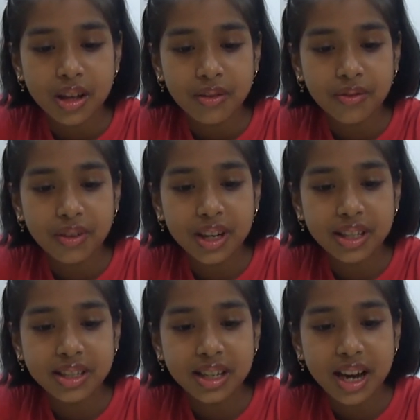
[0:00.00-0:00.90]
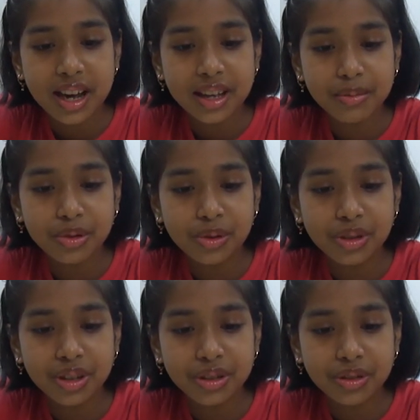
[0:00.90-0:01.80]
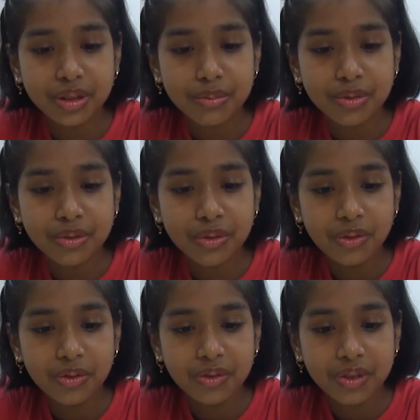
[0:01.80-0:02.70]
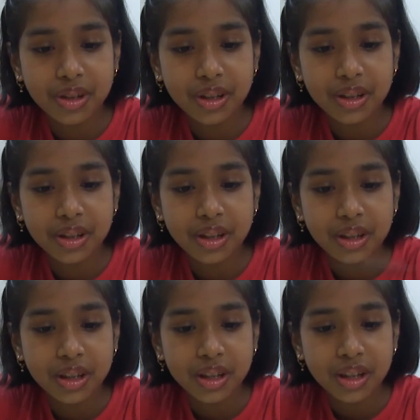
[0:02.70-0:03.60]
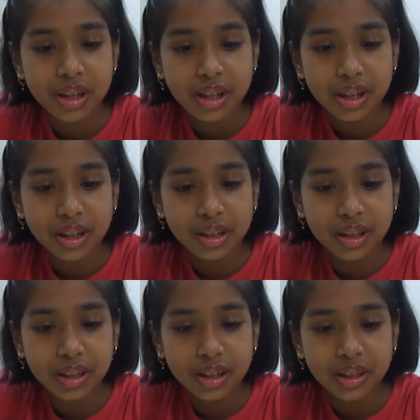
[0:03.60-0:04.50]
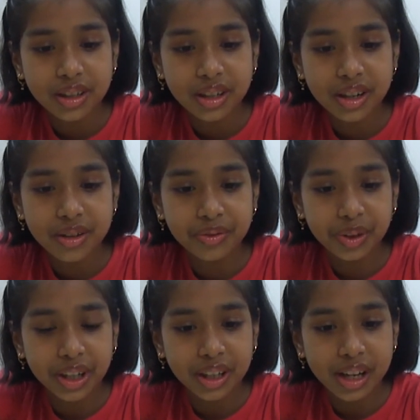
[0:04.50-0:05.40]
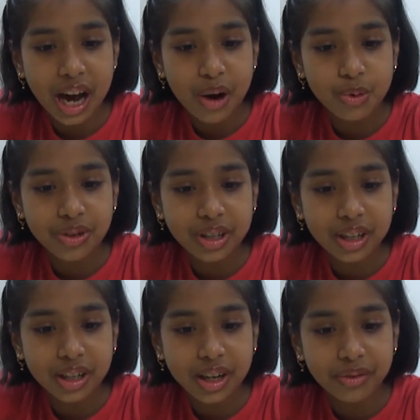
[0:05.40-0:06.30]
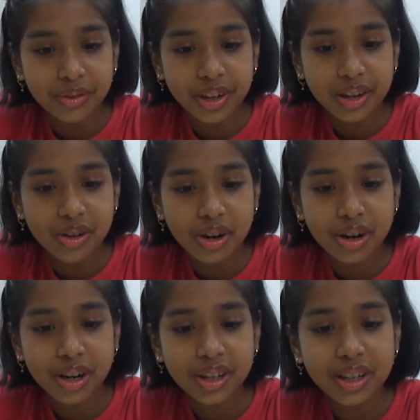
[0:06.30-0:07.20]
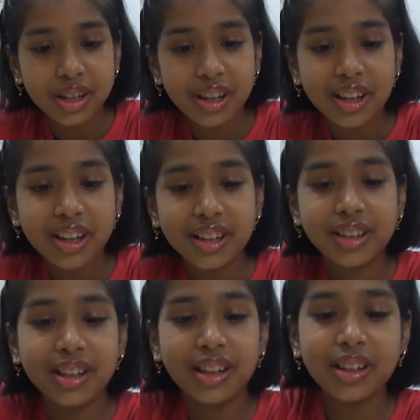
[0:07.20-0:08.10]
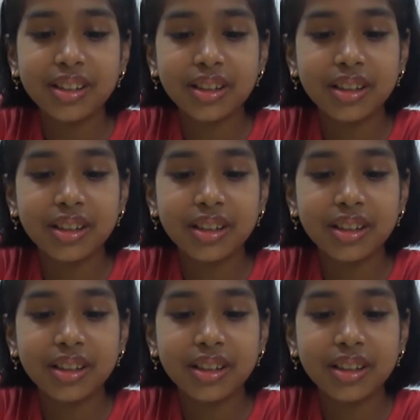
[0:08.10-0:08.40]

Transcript: first I am going to remove the covering, outer covering or the